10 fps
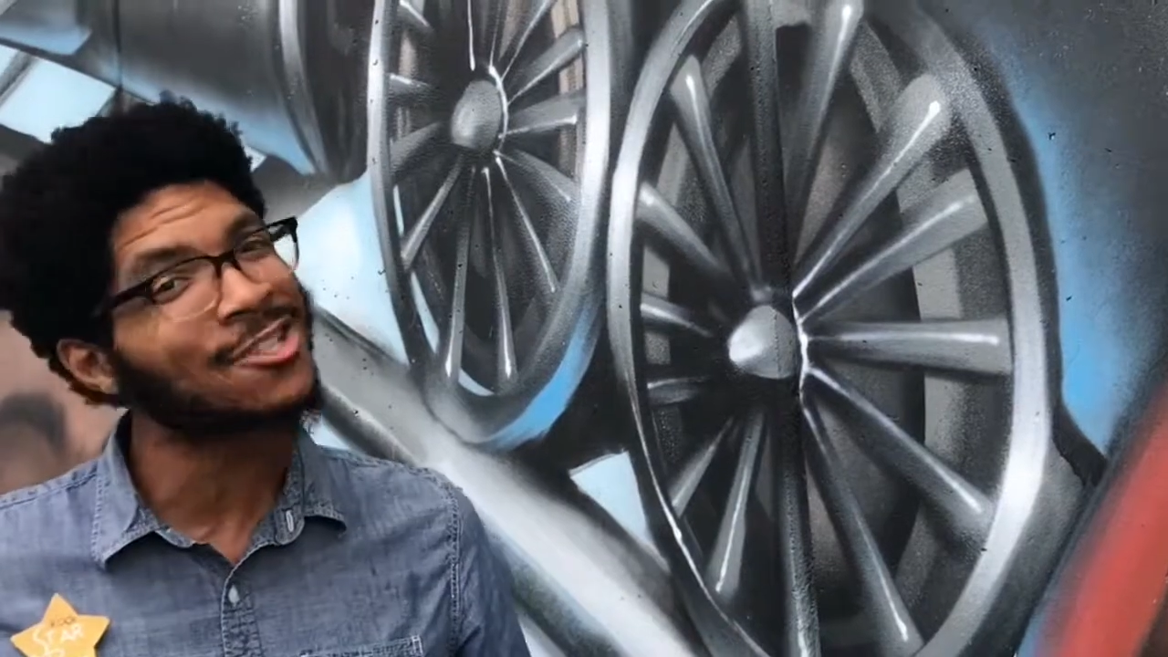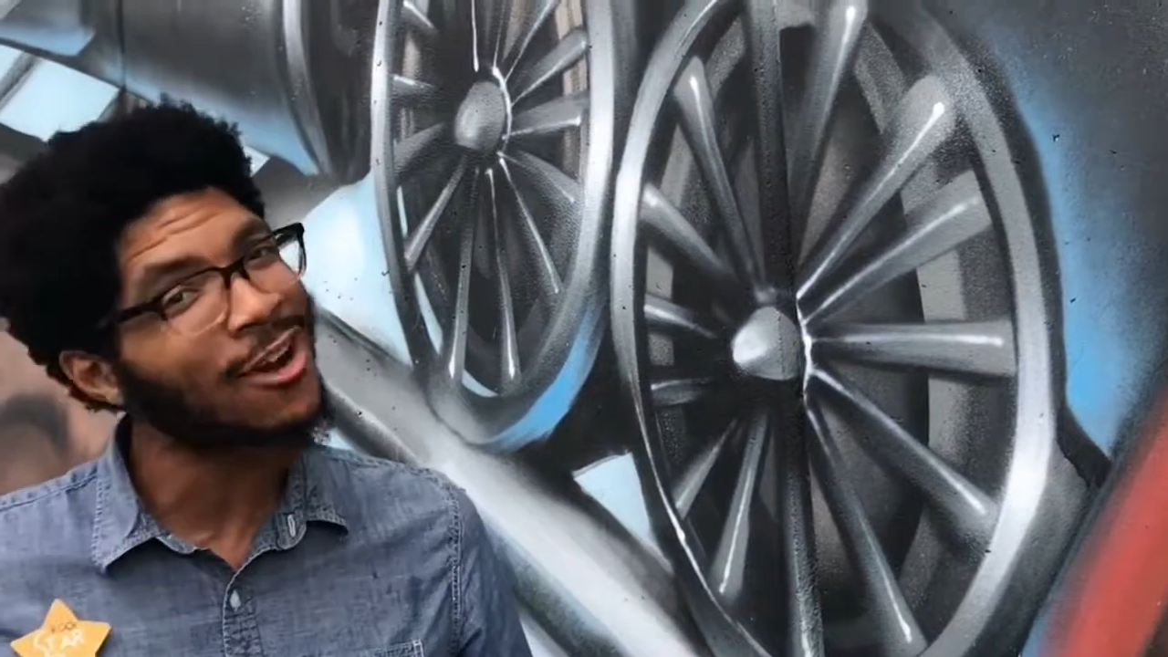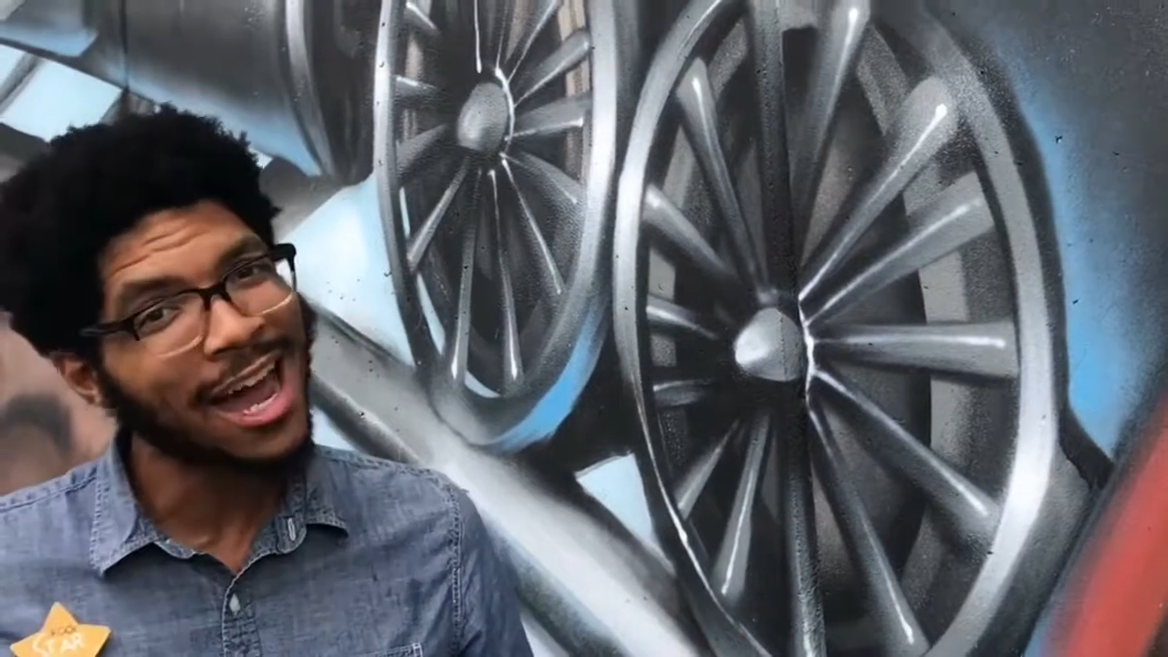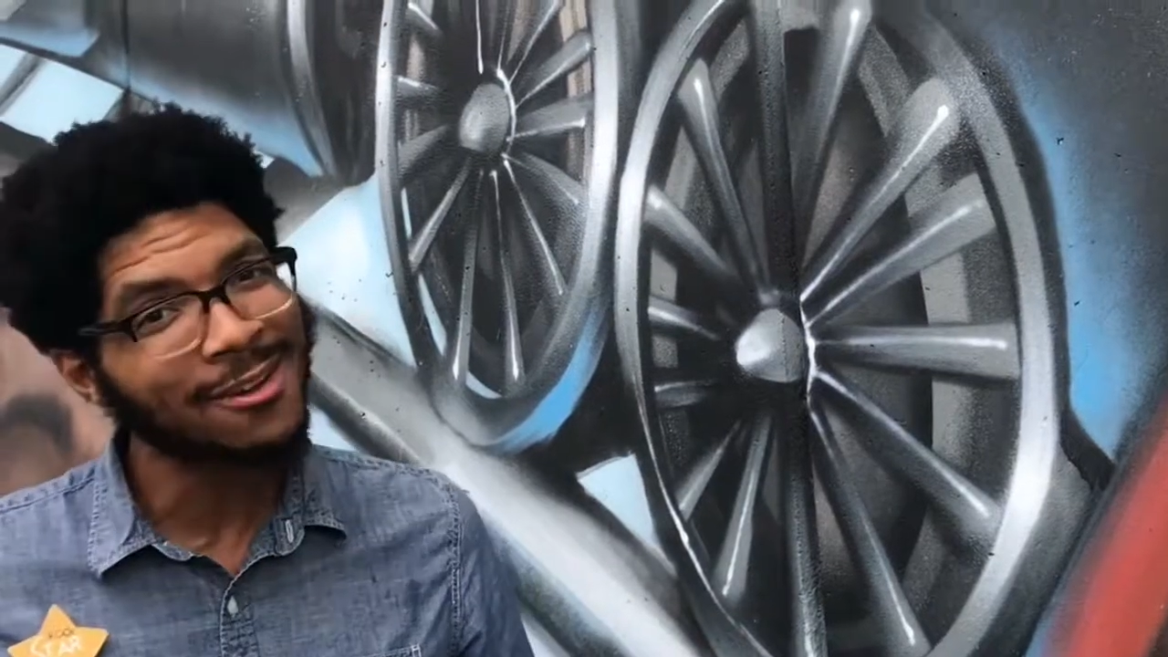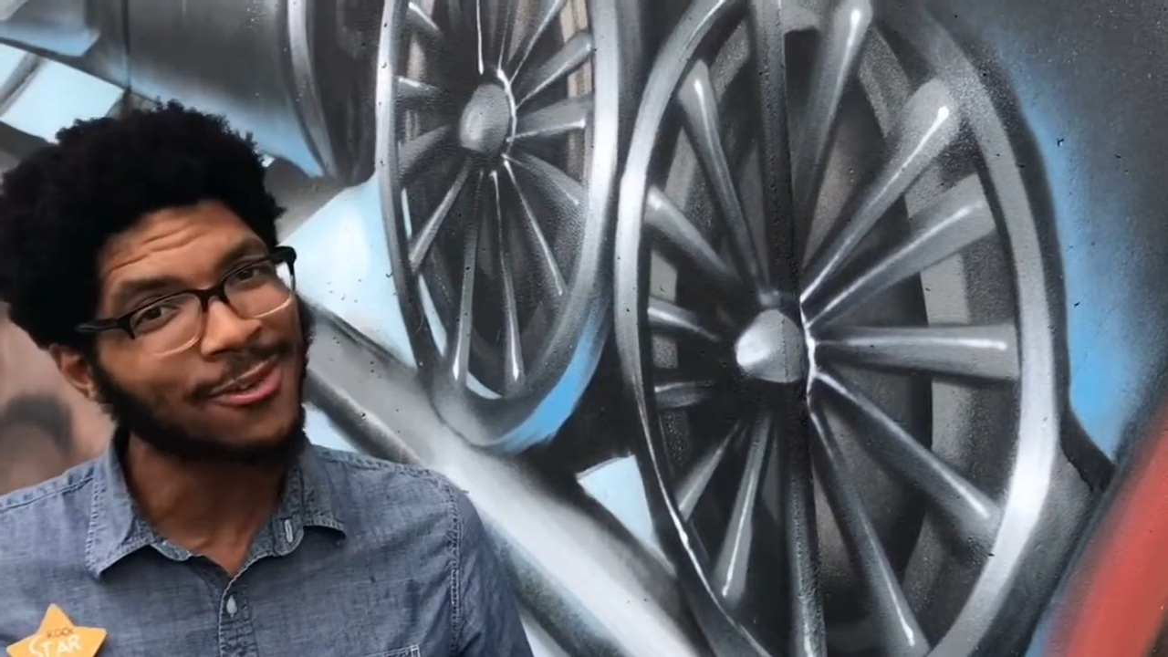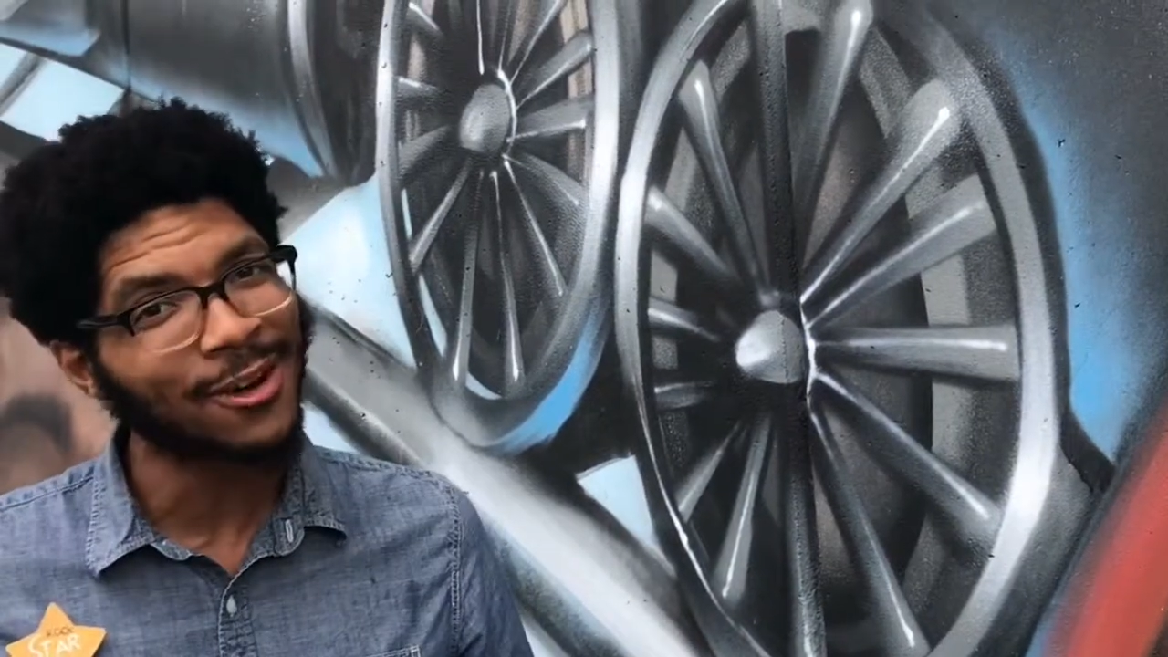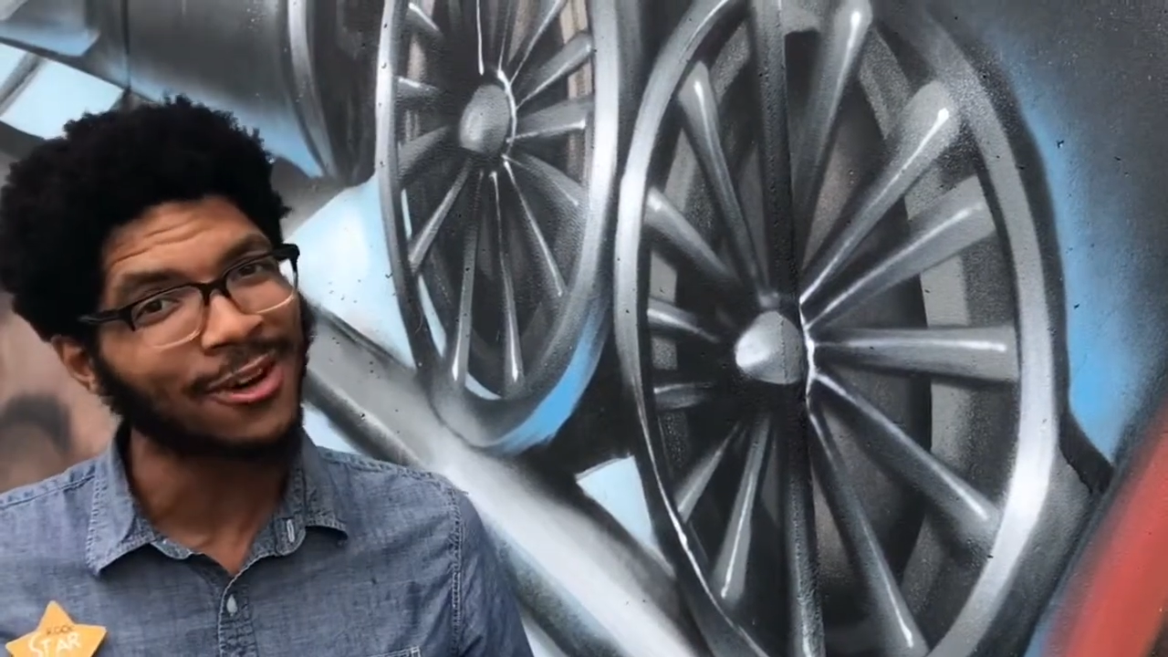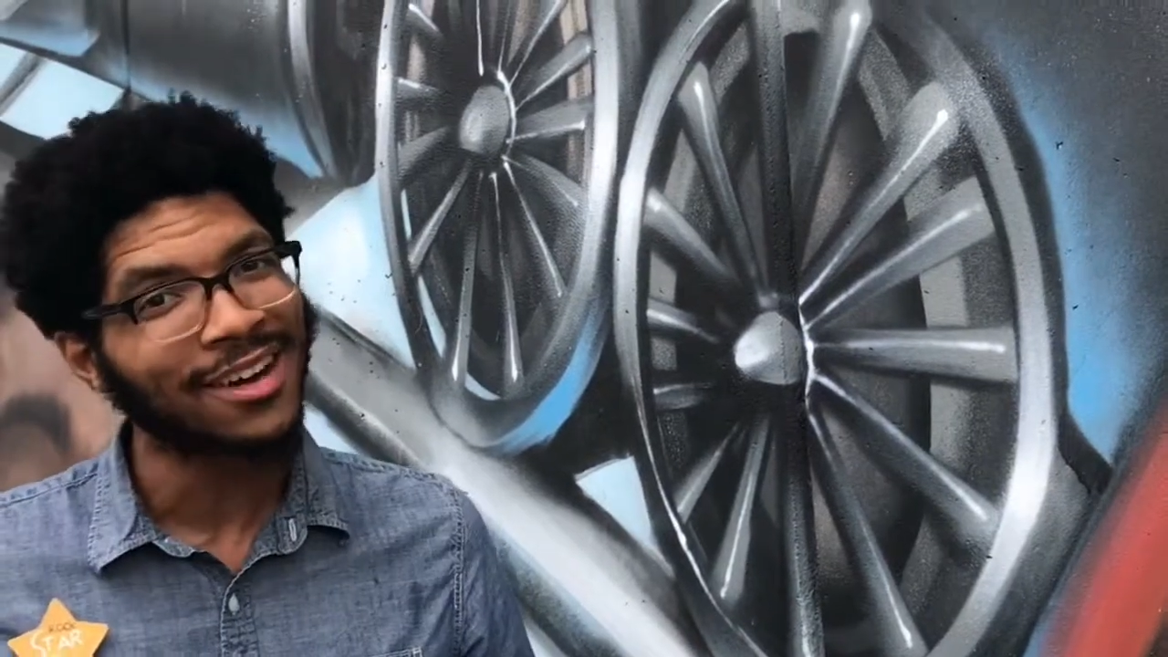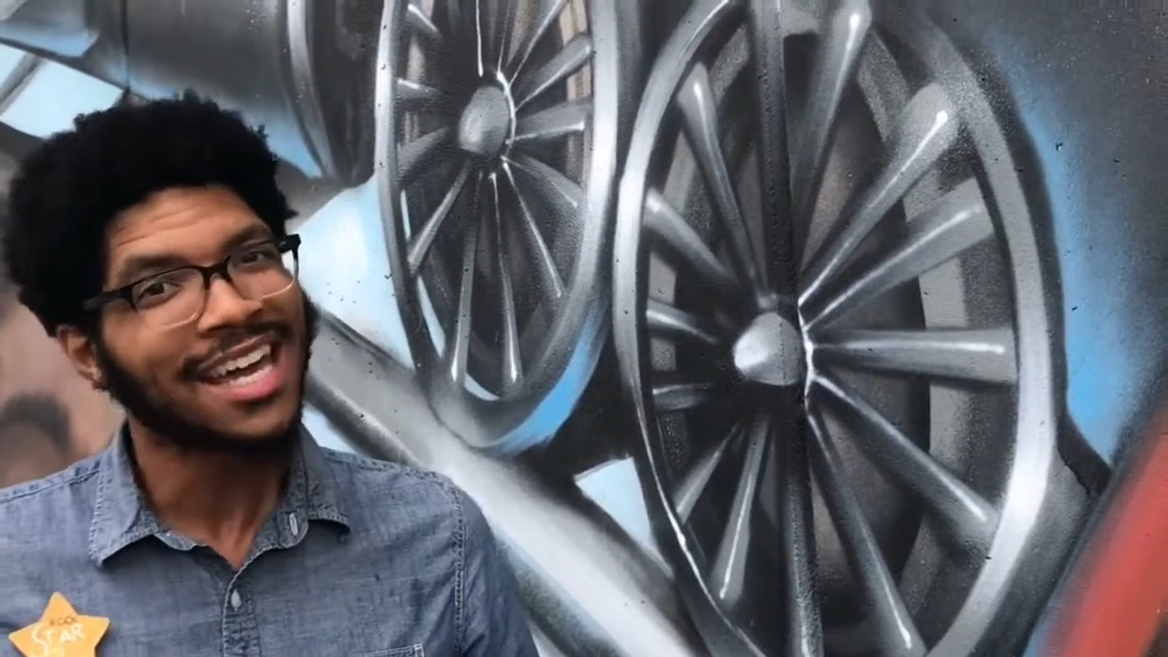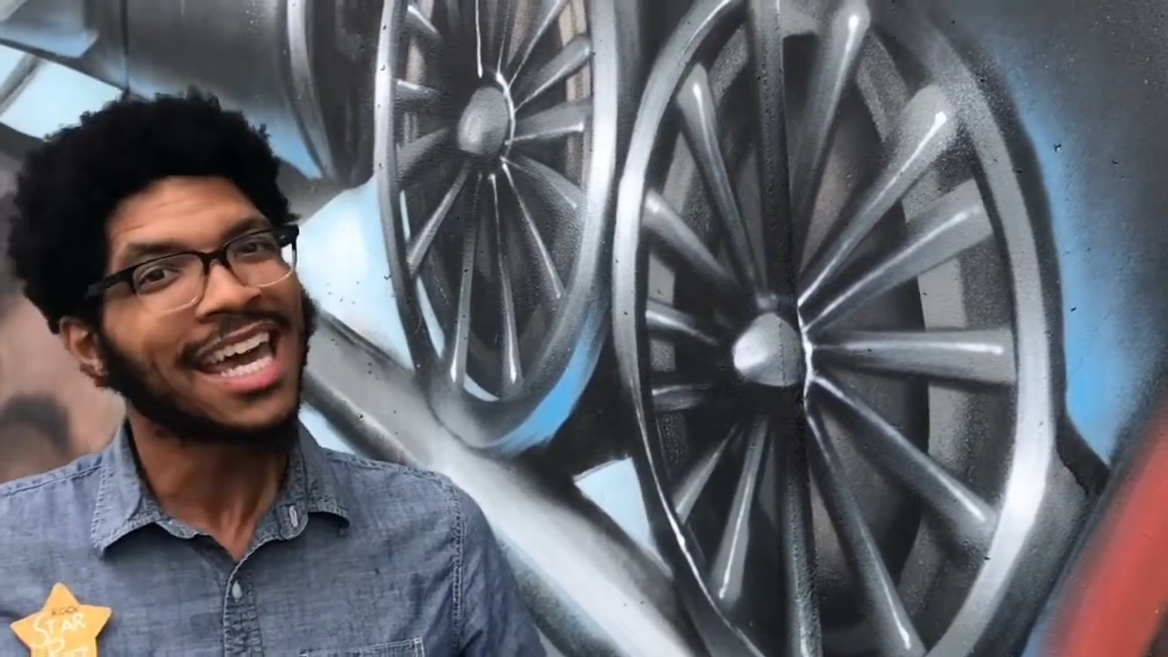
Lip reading: driver.